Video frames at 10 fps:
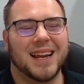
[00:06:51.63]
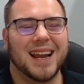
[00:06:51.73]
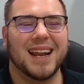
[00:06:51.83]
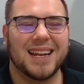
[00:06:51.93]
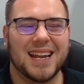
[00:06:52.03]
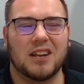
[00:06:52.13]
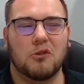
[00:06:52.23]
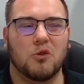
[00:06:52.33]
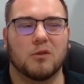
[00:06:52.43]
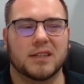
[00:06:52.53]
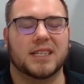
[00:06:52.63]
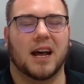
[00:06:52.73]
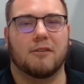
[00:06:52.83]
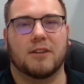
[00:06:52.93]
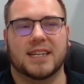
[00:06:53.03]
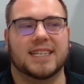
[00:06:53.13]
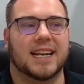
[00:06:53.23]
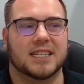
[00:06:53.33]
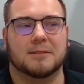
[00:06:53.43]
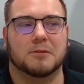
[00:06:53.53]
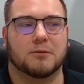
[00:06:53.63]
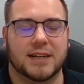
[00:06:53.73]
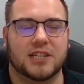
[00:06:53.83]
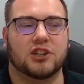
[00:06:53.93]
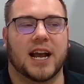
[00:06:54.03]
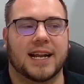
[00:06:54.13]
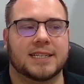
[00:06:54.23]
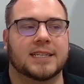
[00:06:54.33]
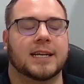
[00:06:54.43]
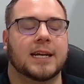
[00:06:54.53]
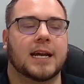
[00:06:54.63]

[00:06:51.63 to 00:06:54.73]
And it did do cool stuff like send us some screenshots.